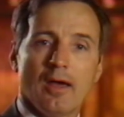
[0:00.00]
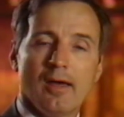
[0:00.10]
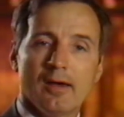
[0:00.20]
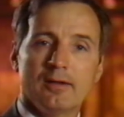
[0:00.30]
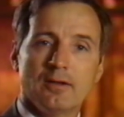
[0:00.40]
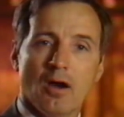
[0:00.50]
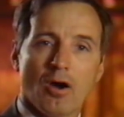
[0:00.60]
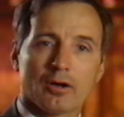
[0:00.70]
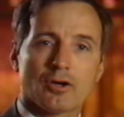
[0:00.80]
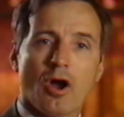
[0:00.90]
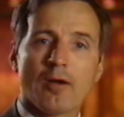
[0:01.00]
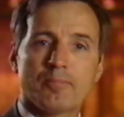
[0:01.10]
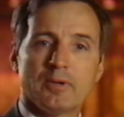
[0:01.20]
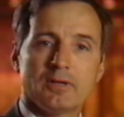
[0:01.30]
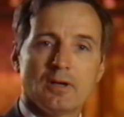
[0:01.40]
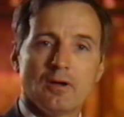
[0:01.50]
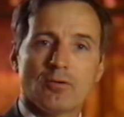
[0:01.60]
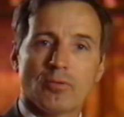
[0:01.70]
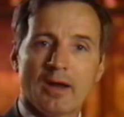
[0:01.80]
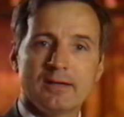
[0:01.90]
and our carpet,
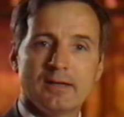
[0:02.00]
right